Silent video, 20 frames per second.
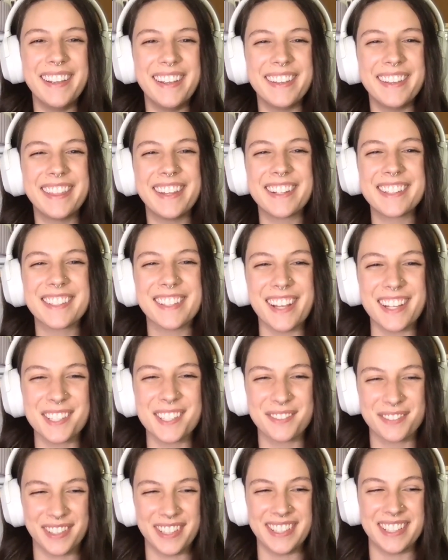There's lots
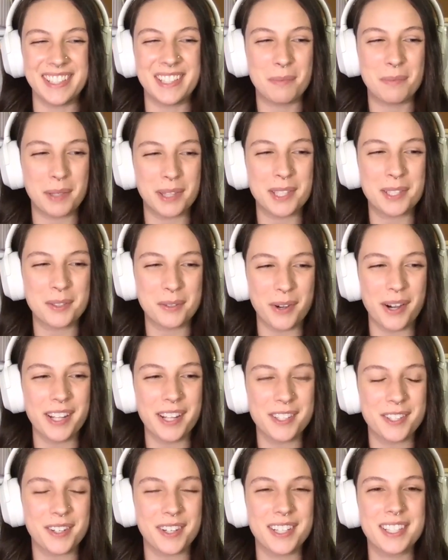of reasons, but the short answer